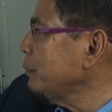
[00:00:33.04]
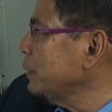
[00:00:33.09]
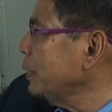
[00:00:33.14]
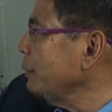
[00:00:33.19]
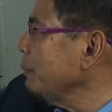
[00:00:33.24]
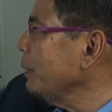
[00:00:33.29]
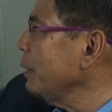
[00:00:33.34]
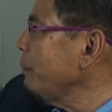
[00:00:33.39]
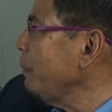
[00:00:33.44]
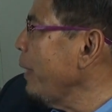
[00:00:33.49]

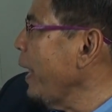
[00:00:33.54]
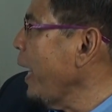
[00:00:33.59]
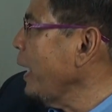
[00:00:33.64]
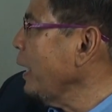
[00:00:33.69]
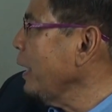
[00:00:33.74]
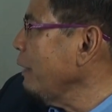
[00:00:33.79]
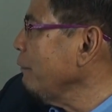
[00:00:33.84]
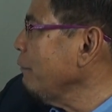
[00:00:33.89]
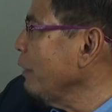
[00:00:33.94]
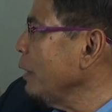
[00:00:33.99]
treatment
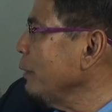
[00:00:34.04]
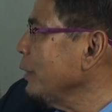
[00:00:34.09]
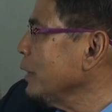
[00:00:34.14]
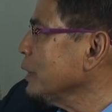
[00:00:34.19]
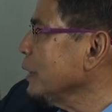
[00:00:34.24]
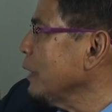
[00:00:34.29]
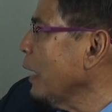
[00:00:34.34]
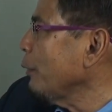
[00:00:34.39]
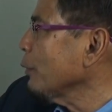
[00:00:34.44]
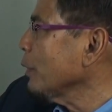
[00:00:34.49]
plan, the
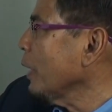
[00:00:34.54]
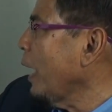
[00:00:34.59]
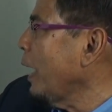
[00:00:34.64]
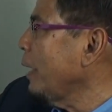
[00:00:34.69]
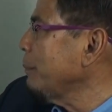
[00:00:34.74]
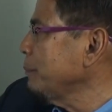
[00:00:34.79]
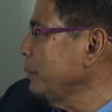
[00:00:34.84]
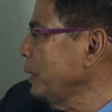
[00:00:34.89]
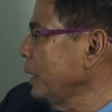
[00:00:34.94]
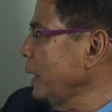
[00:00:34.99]
evaluation
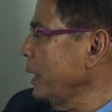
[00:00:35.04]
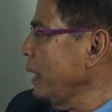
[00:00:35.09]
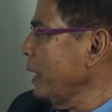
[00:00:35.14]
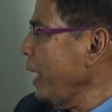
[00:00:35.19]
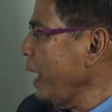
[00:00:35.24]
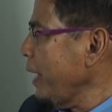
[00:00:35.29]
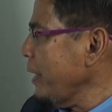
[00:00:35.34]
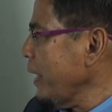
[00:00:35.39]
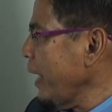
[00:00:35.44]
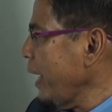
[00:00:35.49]
outcome,
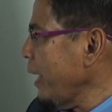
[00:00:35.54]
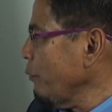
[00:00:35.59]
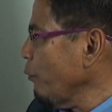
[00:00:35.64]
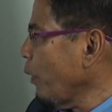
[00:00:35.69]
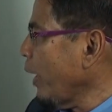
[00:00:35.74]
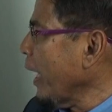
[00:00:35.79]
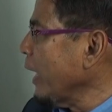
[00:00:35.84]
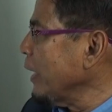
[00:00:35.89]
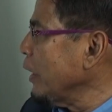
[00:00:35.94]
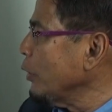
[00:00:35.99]
and then
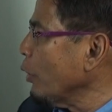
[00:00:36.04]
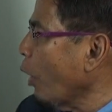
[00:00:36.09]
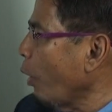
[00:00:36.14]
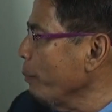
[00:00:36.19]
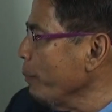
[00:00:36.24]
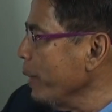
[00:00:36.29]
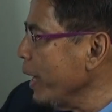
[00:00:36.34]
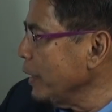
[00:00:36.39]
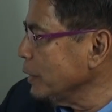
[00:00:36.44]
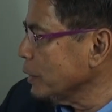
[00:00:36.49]
what are the
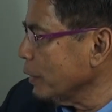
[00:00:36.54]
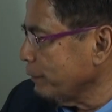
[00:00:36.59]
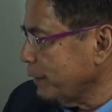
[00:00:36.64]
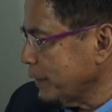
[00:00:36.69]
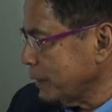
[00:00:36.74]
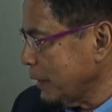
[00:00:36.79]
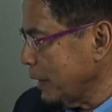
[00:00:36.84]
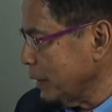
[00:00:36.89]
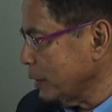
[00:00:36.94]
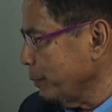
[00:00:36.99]
domains of
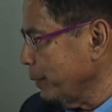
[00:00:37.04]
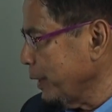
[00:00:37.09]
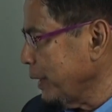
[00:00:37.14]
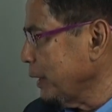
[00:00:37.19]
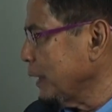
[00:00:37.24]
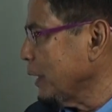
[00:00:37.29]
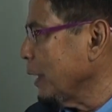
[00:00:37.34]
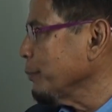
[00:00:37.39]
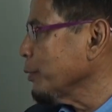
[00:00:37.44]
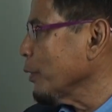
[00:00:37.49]
assessment
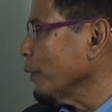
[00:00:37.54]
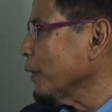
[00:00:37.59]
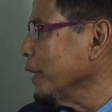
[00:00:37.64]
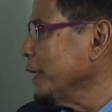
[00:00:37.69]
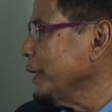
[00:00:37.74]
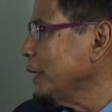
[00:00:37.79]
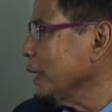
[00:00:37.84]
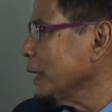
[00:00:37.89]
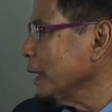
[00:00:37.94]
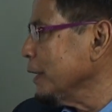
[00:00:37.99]
in terms of
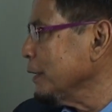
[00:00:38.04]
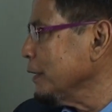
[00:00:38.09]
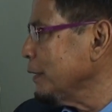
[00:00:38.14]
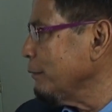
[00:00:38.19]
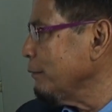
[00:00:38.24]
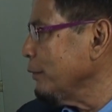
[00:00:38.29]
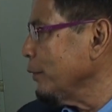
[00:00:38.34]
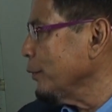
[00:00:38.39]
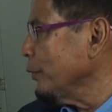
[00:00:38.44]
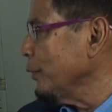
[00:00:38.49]
clinical
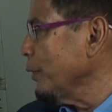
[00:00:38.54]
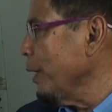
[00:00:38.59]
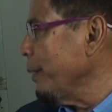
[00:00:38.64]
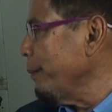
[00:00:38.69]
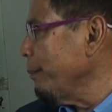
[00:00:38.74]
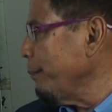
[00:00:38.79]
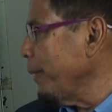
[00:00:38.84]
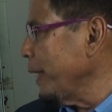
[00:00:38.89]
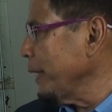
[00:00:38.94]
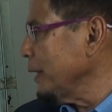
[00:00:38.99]
interview,
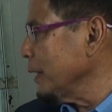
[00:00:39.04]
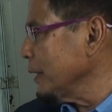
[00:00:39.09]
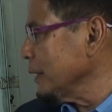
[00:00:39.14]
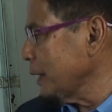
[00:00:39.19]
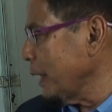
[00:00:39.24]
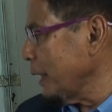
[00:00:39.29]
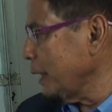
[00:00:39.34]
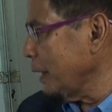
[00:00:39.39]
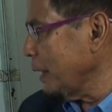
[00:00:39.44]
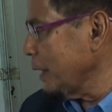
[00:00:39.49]
mental
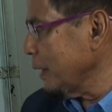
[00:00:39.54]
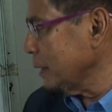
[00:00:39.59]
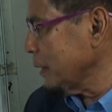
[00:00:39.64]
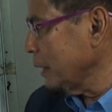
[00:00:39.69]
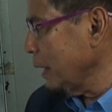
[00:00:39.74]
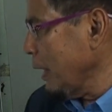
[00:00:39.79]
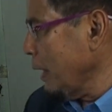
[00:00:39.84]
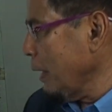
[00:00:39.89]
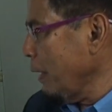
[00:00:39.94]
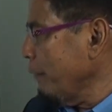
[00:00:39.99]

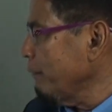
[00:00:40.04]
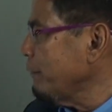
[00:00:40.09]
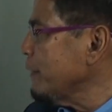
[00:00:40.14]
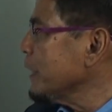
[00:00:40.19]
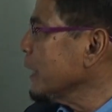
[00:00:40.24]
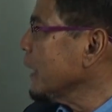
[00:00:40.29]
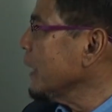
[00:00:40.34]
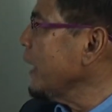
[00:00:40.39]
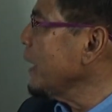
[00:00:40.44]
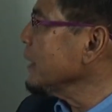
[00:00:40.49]
status,
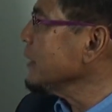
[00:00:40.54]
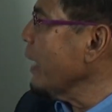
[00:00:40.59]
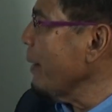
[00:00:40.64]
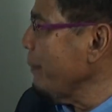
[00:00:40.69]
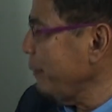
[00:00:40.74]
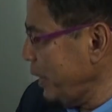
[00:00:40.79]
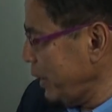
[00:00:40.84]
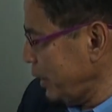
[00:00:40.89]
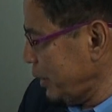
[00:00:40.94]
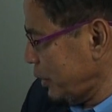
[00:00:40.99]
physical
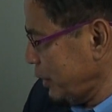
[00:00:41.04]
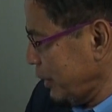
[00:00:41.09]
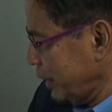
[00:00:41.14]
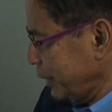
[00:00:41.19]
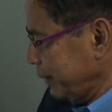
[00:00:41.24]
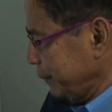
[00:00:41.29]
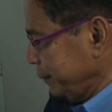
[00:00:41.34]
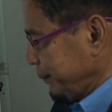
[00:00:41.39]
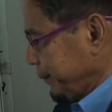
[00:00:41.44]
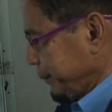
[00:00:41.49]

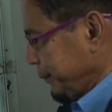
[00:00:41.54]
examination,